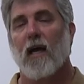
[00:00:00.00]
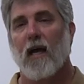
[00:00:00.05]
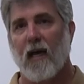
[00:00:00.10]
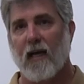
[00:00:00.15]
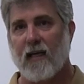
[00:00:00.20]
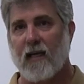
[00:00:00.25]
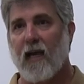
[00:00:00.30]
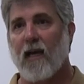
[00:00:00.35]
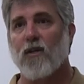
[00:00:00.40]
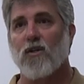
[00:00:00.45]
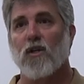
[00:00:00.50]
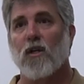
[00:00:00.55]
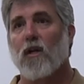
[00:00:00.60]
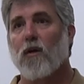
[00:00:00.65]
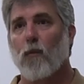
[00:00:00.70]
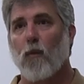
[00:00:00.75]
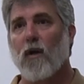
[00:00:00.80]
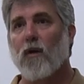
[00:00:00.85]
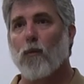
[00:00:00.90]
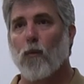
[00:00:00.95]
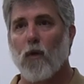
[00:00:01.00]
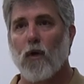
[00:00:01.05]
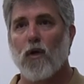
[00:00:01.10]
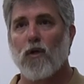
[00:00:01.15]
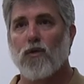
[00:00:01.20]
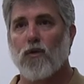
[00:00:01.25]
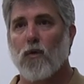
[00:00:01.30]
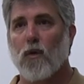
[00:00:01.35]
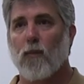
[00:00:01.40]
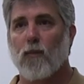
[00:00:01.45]
Occasionally, we
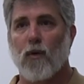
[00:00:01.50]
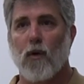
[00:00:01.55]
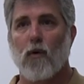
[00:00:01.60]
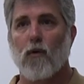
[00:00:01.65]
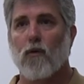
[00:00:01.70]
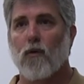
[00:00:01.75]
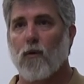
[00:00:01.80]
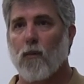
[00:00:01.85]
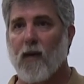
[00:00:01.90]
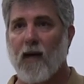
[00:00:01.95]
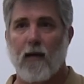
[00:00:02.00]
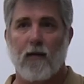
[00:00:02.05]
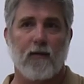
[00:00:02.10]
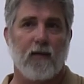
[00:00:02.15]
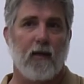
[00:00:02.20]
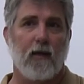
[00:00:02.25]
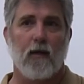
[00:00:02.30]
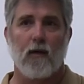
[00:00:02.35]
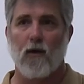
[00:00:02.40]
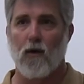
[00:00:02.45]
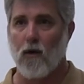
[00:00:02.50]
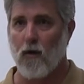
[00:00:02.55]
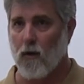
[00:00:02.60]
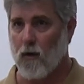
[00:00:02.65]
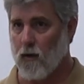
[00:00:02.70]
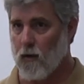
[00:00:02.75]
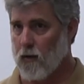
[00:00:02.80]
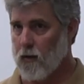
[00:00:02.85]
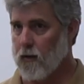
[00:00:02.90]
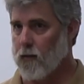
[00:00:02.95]
will do a program out there
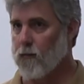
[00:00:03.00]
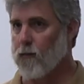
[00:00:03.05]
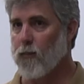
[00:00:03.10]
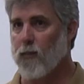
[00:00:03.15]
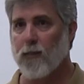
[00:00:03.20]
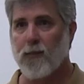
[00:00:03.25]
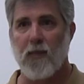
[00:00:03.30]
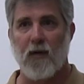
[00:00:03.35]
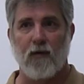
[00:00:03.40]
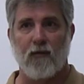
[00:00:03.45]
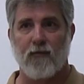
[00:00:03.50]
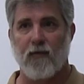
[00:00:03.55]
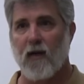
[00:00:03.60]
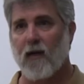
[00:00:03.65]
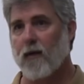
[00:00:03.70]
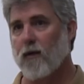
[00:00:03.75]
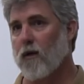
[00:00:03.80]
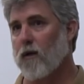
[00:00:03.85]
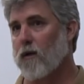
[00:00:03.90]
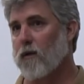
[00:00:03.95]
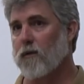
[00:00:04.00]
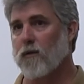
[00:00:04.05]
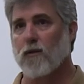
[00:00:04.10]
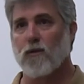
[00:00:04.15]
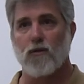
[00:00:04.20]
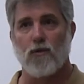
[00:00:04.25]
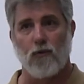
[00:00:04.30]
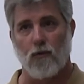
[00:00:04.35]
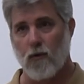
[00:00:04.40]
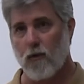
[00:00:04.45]
on butterfly
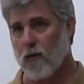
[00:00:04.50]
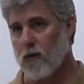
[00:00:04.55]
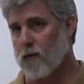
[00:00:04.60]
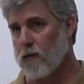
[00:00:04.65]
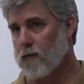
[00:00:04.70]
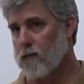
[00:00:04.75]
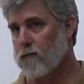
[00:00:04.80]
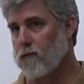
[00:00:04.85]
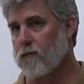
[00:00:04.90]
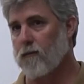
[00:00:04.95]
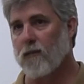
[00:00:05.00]
gardens or